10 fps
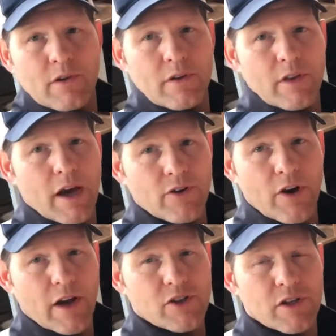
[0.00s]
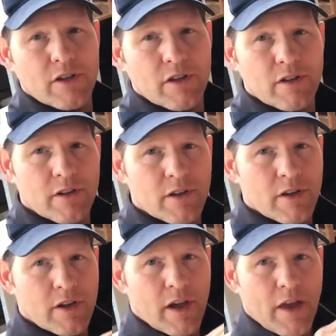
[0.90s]
that direction,
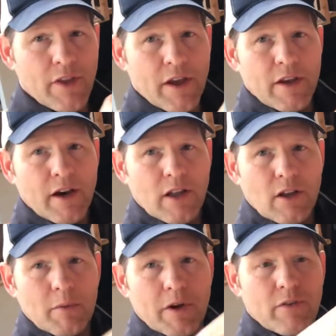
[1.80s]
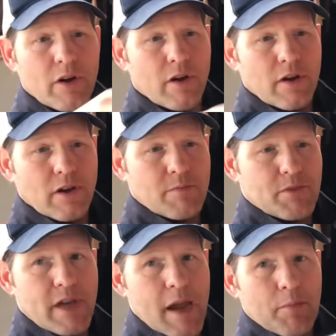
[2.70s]
and then a little bit of a
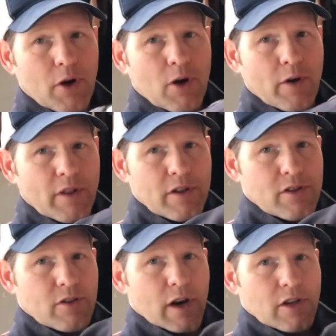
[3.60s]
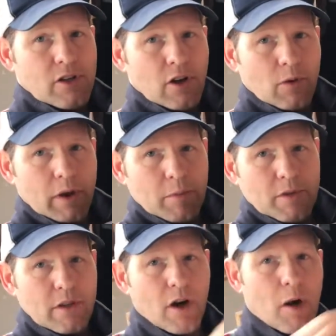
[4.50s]
taper going this direction all the way up to
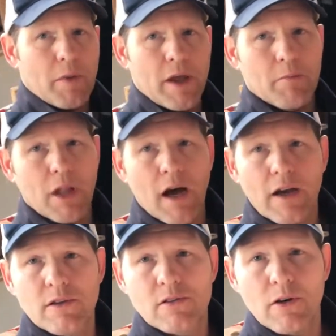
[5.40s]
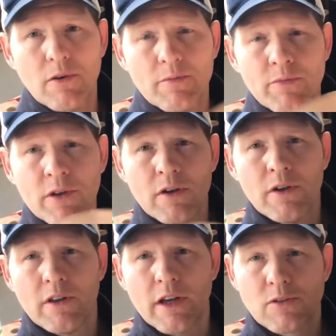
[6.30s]
the harp head block. So
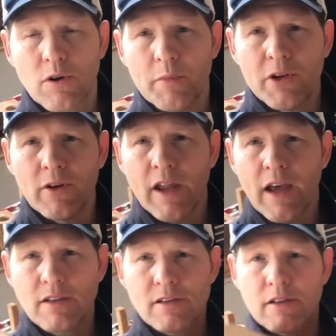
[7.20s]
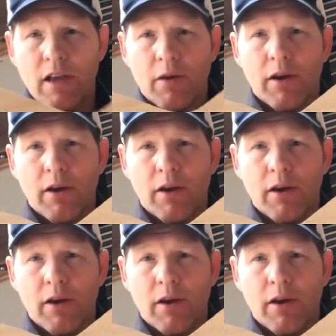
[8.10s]
that's what I'll be doing next. Anyway,